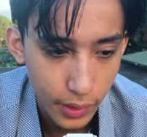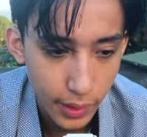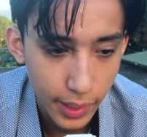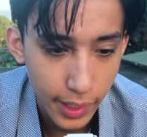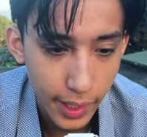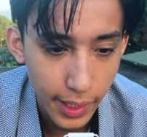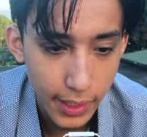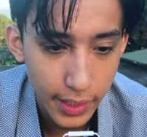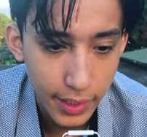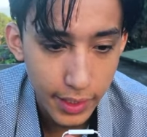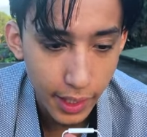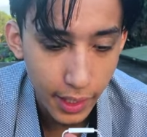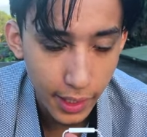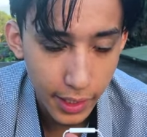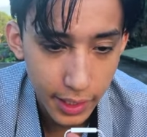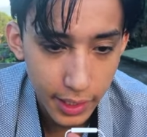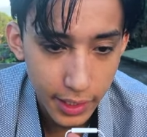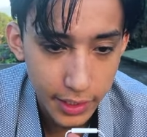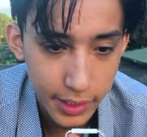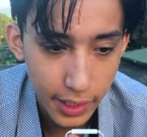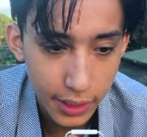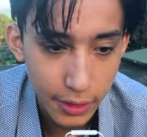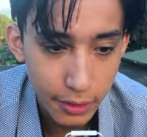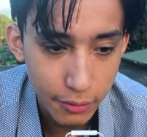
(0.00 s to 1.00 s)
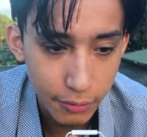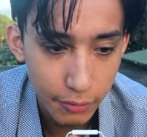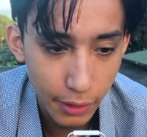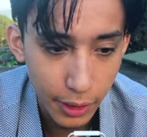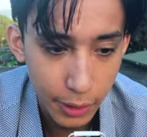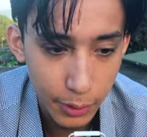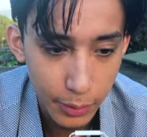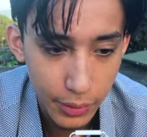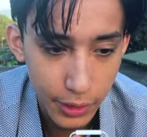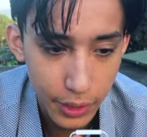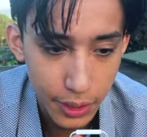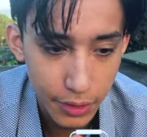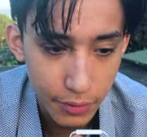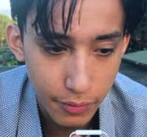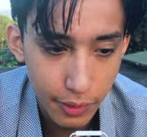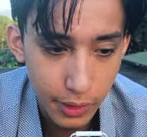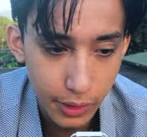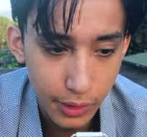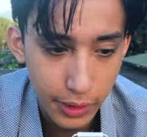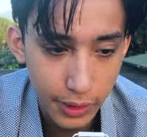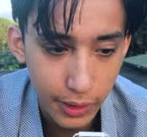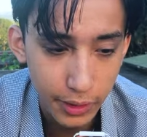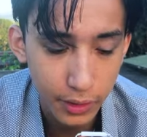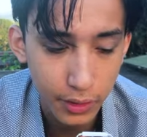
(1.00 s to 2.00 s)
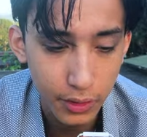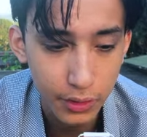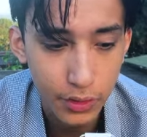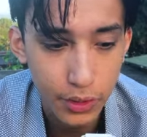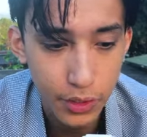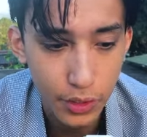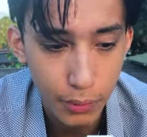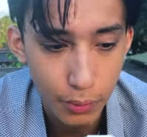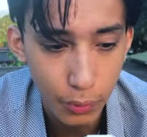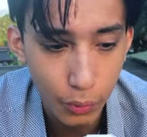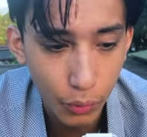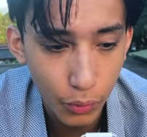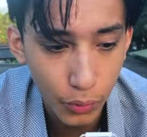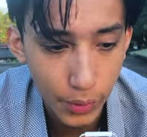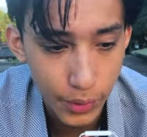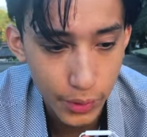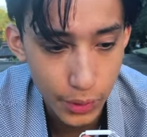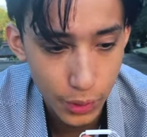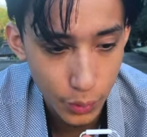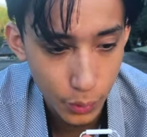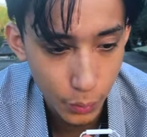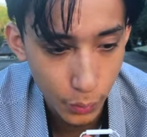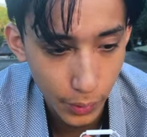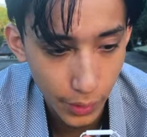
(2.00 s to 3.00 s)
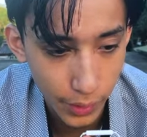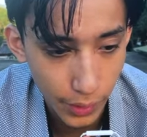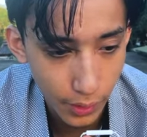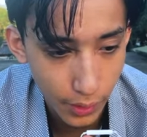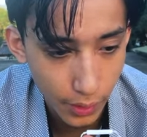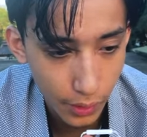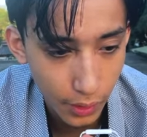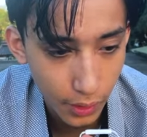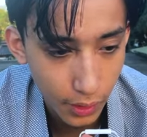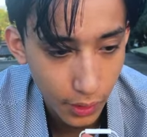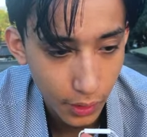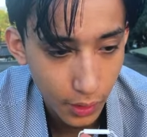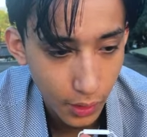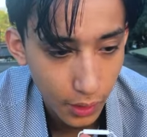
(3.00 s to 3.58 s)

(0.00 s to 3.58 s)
And I identified with this feeling to the point where